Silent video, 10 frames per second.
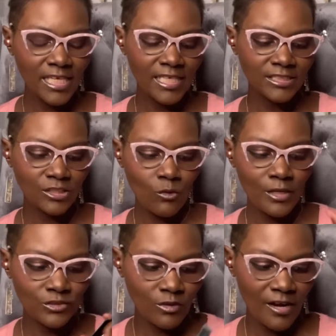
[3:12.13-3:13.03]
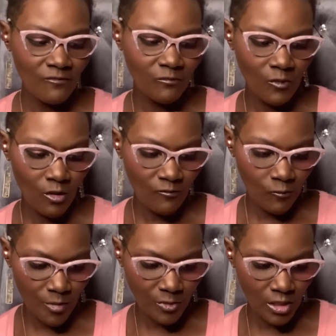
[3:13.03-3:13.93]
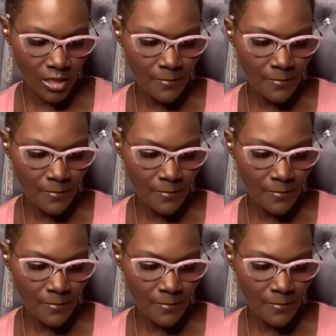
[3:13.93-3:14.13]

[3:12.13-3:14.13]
and it's a quick drying form formula.